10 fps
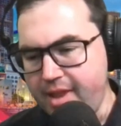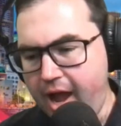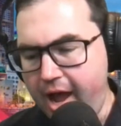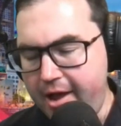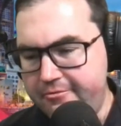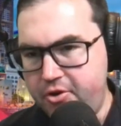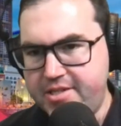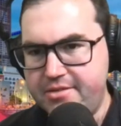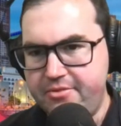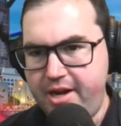uh,
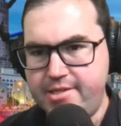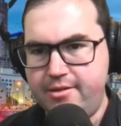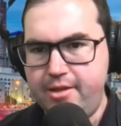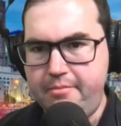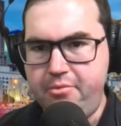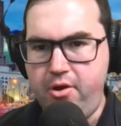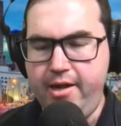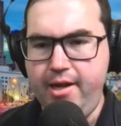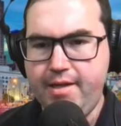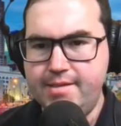Voice of Reason Club
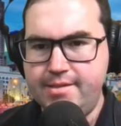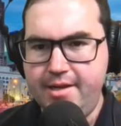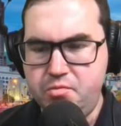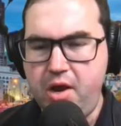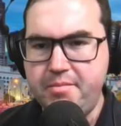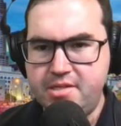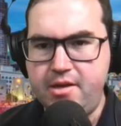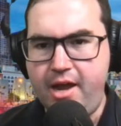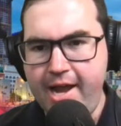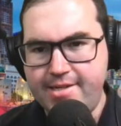on his his
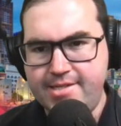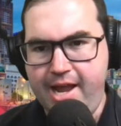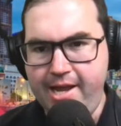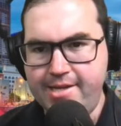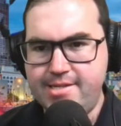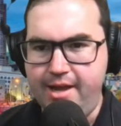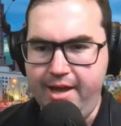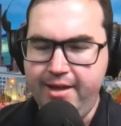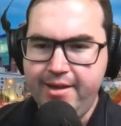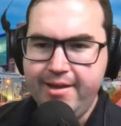website and.
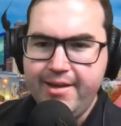Uh,